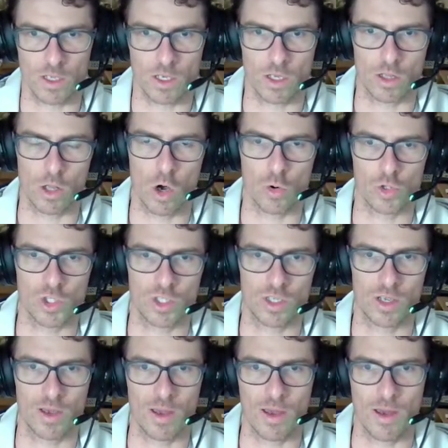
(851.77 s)
closed
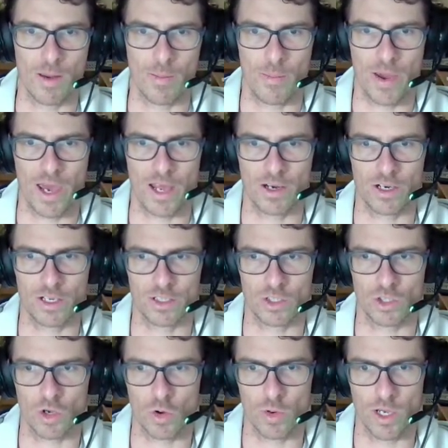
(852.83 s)
pattern.
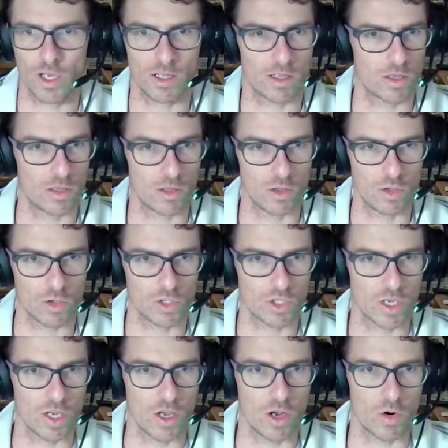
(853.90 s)
So it looks
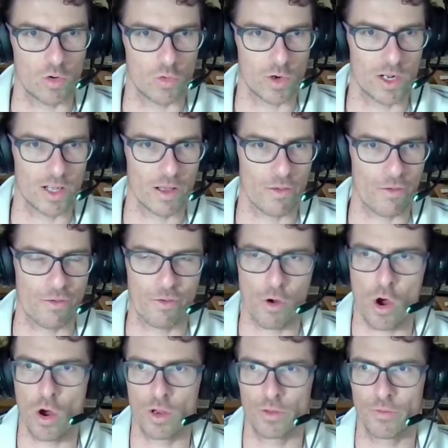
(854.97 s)
really
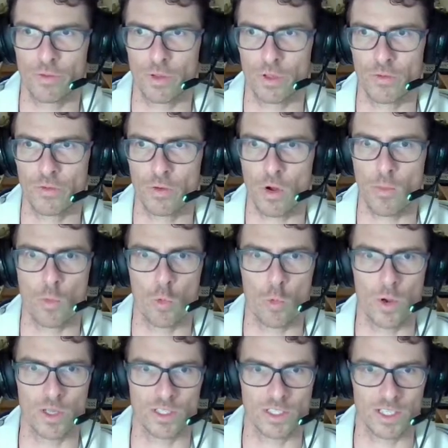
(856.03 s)
thoughtful from
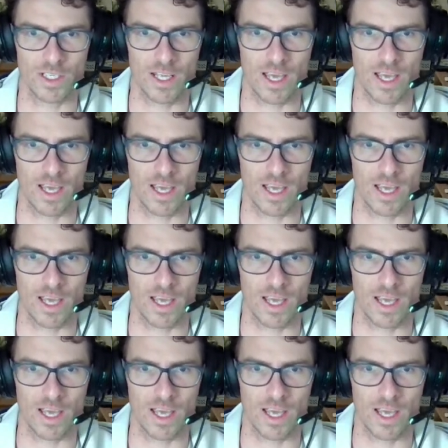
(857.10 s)
Wilson,